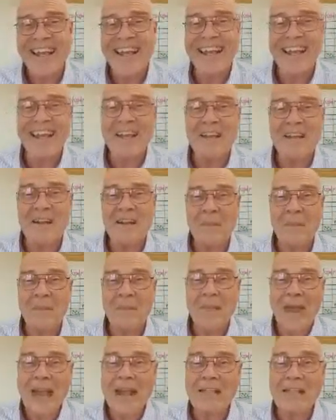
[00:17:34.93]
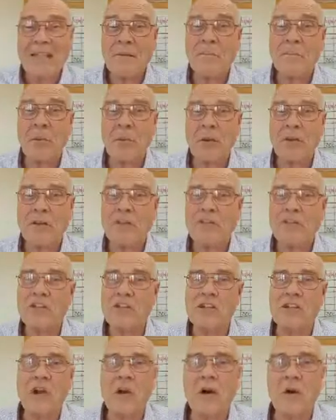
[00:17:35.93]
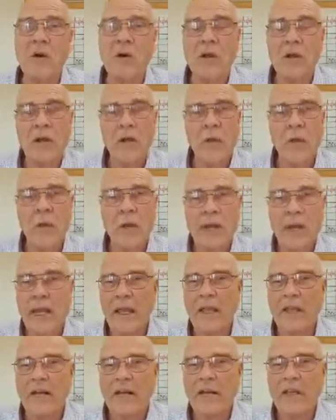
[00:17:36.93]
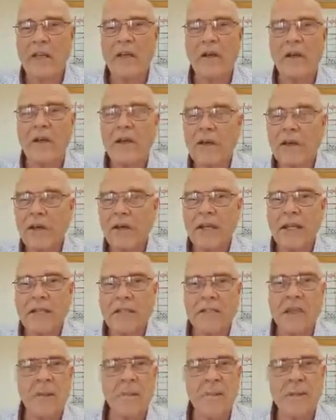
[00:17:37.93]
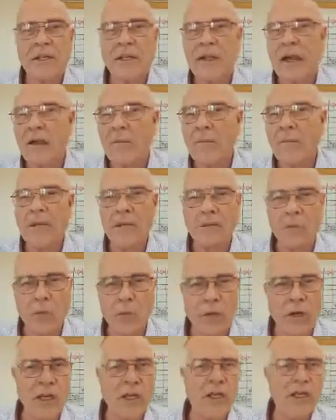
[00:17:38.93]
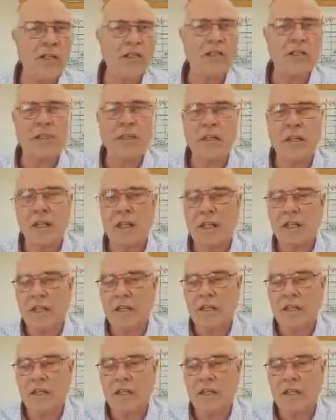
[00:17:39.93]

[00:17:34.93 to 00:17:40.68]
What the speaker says: and that's important to know what area that's up and coming, rents and